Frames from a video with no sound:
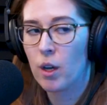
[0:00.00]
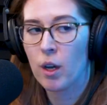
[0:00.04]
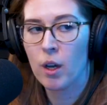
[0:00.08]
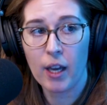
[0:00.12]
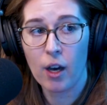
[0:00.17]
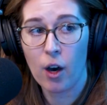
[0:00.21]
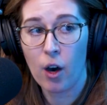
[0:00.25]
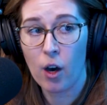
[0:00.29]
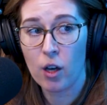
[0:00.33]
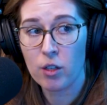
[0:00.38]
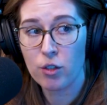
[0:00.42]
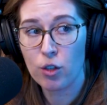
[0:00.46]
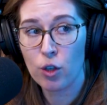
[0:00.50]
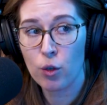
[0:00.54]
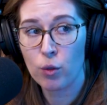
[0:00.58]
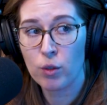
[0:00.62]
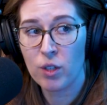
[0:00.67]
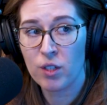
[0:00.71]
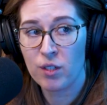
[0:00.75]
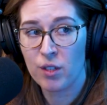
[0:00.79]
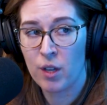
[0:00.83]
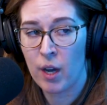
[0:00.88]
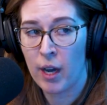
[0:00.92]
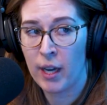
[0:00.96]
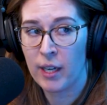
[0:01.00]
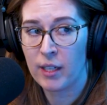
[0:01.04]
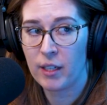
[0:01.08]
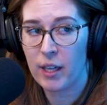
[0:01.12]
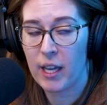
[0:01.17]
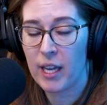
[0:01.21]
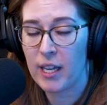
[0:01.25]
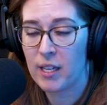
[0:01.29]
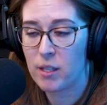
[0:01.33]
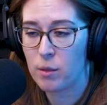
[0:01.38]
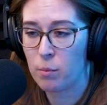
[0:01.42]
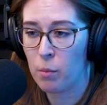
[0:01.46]
They also designed
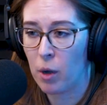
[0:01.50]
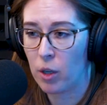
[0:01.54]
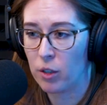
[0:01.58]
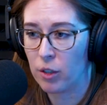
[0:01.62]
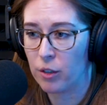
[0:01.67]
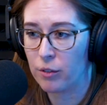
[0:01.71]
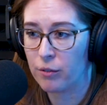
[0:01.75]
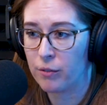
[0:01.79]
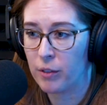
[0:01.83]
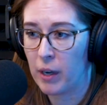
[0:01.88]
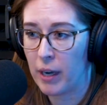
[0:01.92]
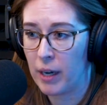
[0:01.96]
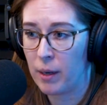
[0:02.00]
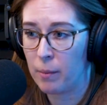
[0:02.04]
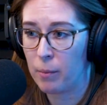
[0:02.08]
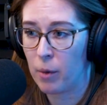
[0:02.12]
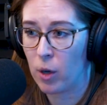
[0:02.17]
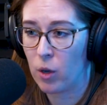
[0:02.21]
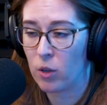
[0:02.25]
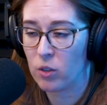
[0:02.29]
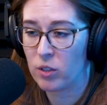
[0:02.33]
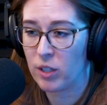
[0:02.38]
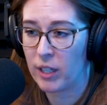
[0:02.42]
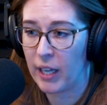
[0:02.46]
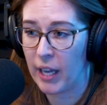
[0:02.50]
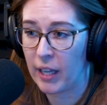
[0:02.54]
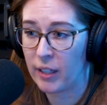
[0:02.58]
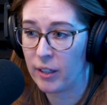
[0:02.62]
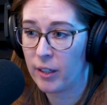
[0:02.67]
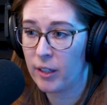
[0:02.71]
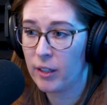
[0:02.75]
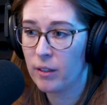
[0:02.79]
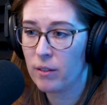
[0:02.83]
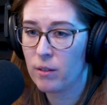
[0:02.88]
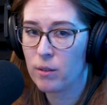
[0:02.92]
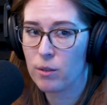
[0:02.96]
a smaller frame
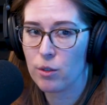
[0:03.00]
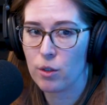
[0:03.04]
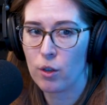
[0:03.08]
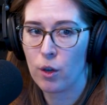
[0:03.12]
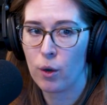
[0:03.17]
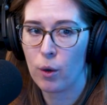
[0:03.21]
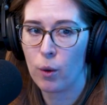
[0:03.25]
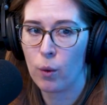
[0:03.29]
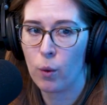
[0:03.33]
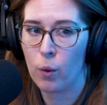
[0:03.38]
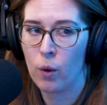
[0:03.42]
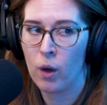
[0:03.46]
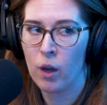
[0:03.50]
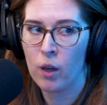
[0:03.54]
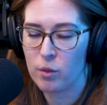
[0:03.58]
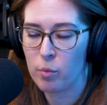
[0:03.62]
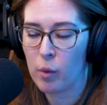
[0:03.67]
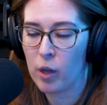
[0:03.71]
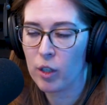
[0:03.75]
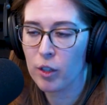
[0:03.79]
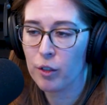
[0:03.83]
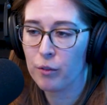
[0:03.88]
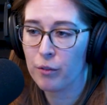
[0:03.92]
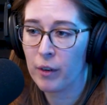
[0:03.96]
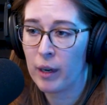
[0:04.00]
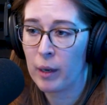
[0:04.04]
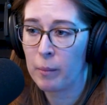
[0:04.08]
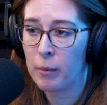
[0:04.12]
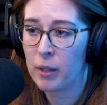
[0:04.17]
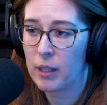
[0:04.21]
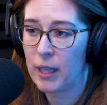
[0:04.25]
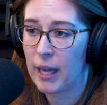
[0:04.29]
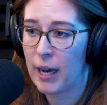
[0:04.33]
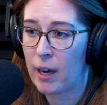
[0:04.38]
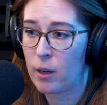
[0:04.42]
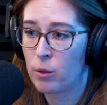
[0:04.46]
altogether. So the smaller frame
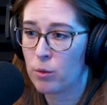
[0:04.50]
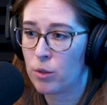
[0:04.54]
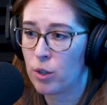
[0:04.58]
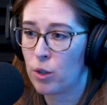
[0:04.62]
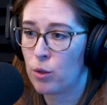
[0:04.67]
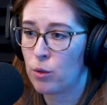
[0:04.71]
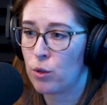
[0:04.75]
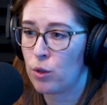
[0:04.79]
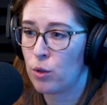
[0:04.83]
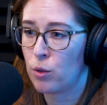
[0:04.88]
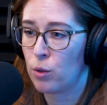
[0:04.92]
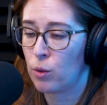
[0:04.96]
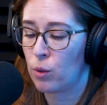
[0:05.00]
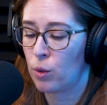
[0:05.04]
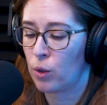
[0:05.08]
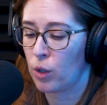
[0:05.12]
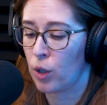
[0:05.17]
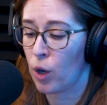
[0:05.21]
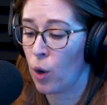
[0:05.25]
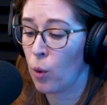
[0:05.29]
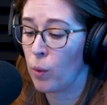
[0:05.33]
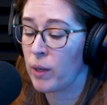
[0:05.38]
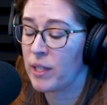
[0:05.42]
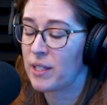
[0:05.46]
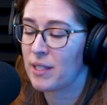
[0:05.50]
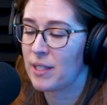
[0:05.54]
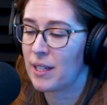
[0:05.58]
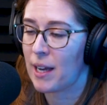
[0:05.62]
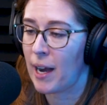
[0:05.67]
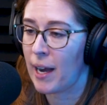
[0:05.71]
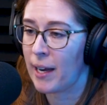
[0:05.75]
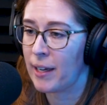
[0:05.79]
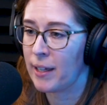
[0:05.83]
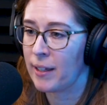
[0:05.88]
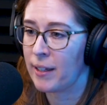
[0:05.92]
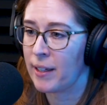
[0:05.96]
allows you to go
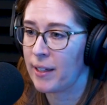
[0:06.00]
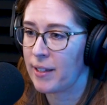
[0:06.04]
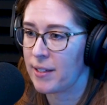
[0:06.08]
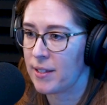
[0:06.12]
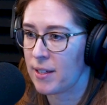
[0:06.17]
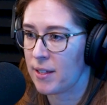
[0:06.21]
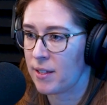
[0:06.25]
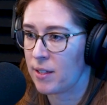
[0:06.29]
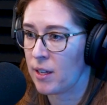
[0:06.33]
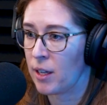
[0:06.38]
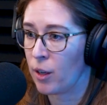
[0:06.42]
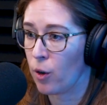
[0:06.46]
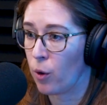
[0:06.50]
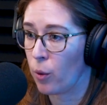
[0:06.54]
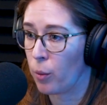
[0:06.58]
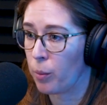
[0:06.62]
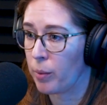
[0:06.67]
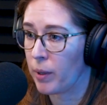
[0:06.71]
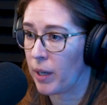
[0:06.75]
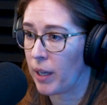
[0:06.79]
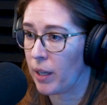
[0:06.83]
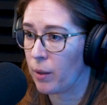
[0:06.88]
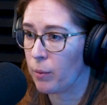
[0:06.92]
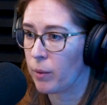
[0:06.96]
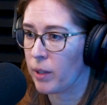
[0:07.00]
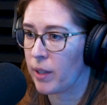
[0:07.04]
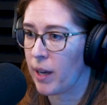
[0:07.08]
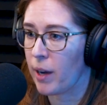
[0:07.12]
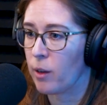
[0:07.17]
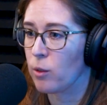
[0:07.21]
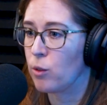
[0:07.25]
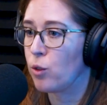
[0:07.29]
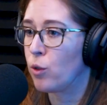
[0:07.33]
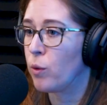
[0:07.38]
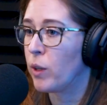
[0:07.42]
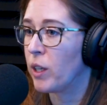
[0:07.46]
inside an existing opening
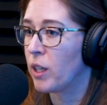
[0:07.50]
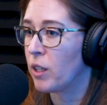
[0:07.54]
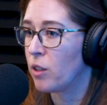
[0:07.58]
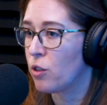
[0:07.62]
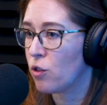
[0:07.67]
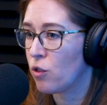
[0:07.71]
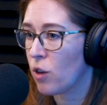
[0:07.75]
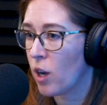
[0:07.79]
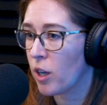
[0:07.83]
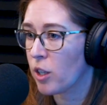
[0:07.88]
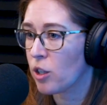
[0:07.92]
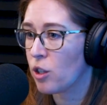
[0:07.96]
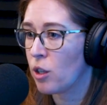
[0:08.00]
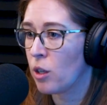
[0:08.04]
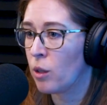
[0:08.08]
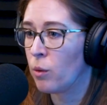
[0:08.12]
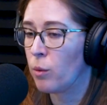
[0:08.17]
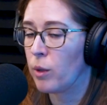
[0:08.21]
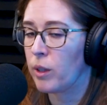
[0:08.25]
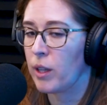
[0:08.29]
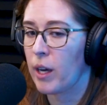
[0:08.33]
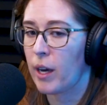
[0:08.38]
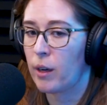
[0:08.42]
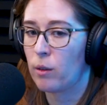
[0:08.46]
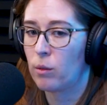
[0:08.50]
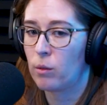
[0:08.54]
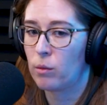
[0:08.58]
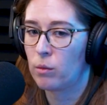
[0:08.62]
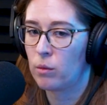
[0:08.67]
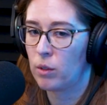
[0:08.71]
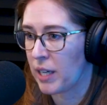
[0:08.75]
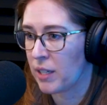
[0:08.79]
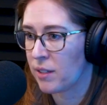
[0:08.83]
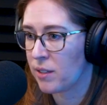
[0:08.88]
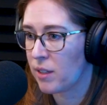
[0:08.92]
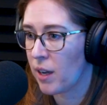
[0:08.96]
without doing construction, without
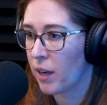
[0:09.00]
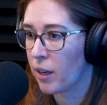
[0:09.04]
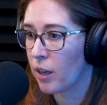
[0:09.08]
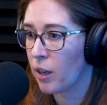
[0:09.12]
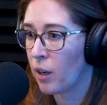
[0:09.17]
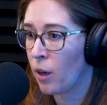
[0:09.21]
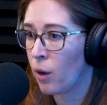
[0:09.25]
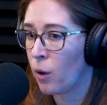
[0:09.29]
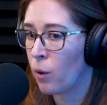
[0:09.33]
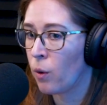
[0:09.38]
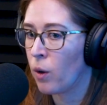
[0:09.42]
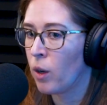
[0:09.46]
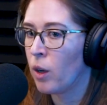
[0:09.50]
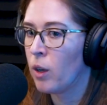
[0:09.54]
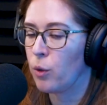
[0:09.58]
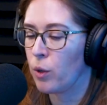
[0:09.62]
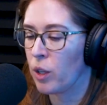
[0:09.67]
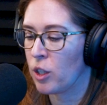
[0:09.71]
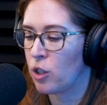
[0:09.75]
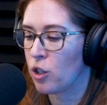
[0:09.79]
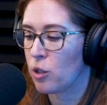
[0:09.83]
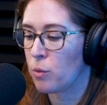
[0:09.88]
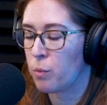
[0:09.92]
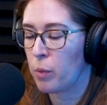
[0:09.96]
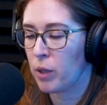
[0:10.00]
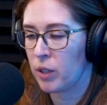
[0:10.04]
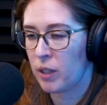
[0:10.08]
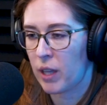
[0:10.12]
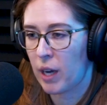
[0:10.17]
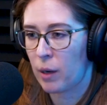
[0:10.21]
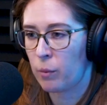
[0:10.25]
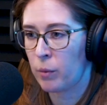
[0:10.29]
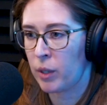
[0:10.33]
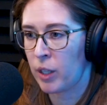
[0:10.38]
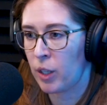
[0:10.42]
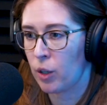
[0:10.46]
breaking stucco. You can just put
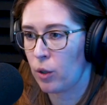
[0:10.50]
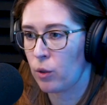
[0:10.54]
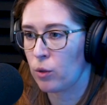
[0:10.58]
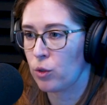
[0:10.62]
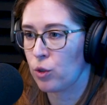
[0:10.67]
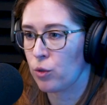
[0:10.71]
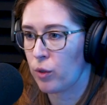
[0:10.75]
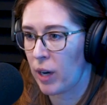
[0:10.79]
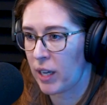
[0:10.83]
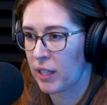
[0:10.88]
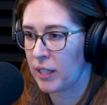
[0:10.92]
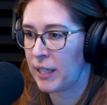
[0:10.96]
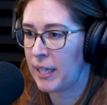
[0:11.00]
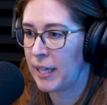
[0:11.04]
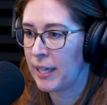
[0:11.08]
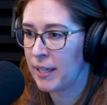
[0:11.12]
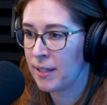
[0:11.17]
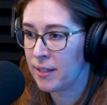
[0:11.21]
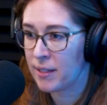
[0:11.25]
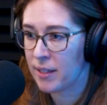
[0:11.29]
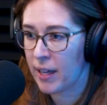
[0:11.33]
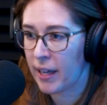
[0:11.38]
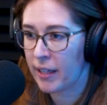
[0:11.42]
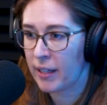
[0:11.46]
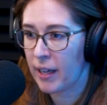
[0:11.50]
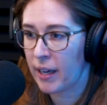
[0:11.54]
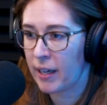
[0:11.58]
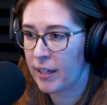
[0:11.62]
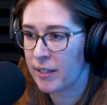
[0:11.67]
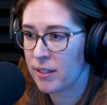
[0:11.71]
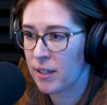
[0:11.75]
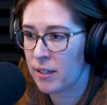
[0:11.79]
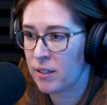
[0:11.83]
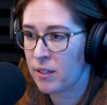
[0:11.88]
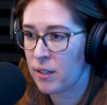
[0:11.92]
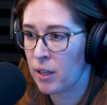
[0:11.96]
that window directly inside that
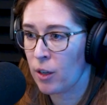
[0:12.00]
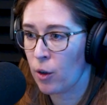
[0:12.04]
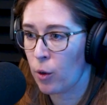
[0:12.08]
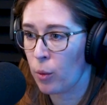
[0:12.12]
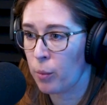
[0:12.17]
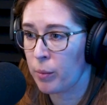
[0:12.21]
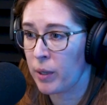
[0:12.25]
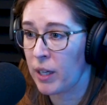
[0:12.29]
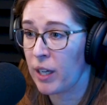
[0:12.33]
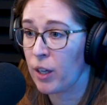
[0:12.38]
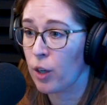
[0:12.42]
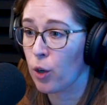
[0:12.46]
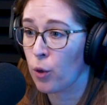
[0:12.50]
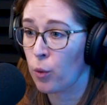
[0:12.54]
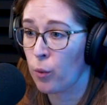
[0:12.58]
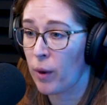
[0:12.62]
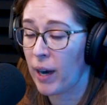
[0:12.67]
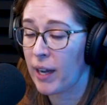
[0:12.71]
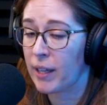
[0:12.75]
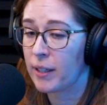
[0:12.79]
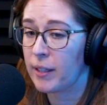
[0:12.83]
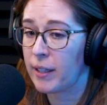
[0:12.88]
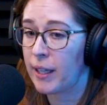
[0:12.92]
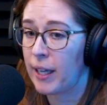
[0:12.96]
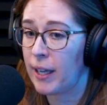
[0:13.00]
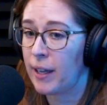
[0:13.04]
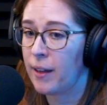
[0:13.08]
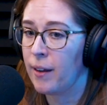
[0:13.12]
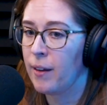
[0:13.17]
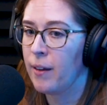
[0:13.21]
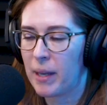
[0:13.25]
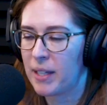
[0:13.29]
existing opening correctly.